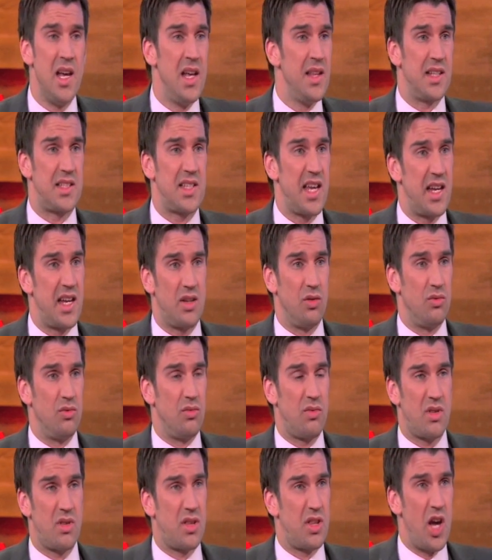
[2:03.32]
They're taking
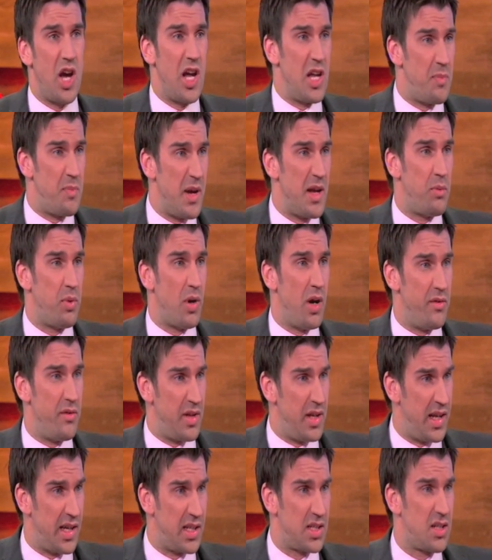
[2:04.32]
on 30 people
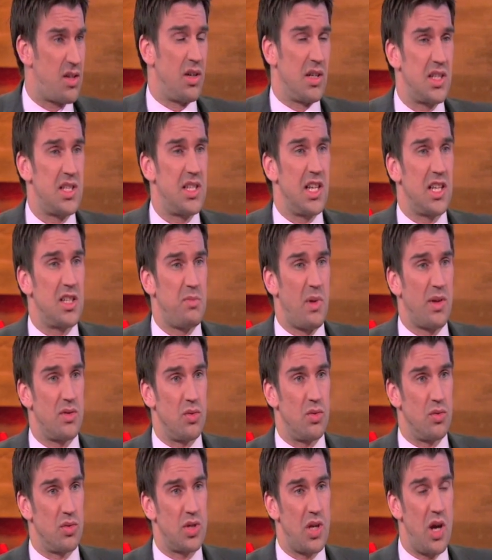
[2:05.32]
over the next kind of 6
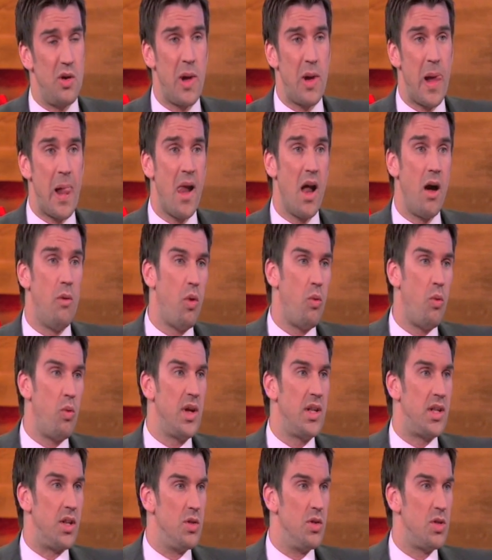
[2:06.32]
months or so. And what
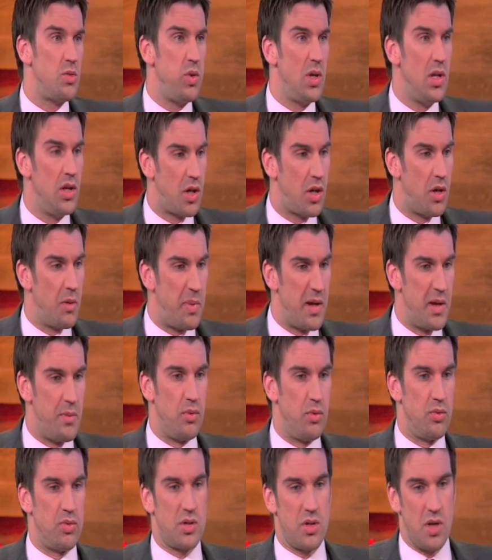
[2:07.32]
we do is we look at
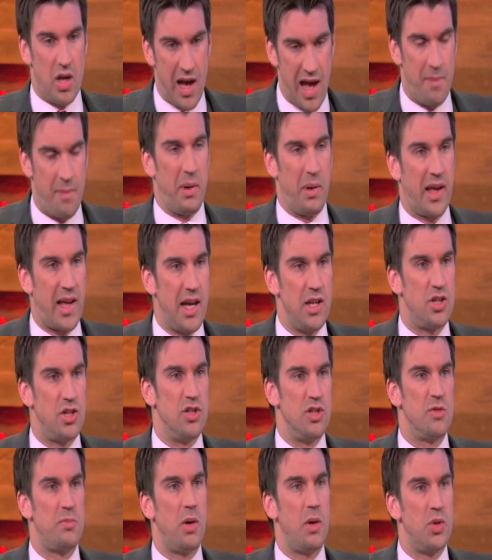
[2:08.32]
people's
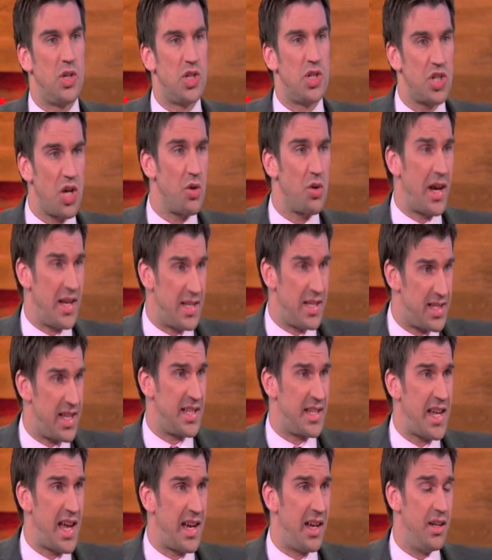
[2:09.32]
applications, but we showcase
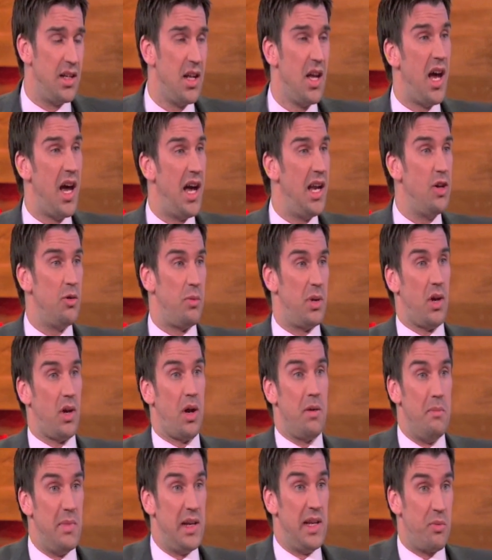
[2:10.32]
their talent a little bit
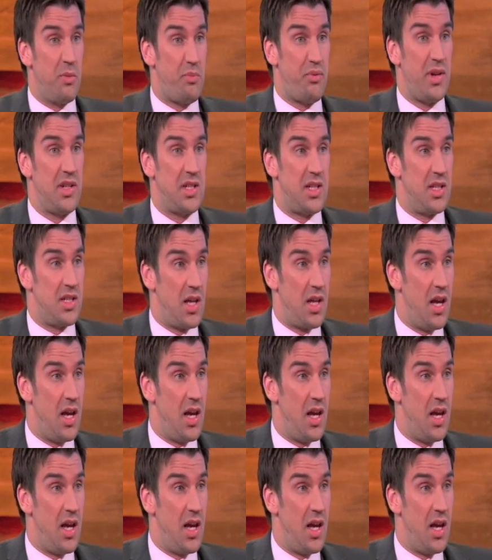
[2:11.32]
like mini apprentice